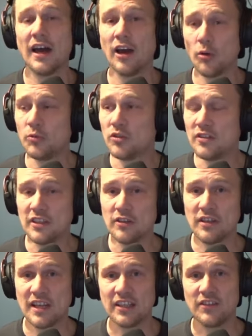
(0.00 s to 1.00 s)
hope to see you in the
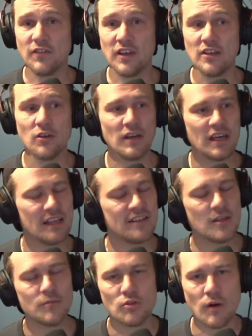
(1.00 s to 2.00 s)
next video. Again,
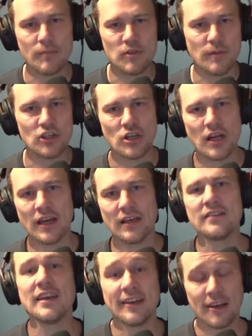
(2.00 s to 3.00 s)
subscribe, smash like,
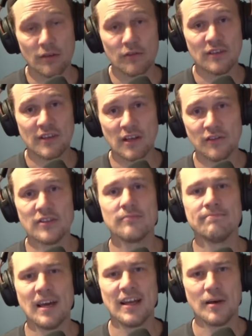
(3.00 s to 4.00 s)
take care of yourselves,
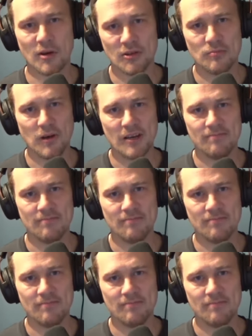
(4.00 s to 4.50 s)
and I'm out. Bye.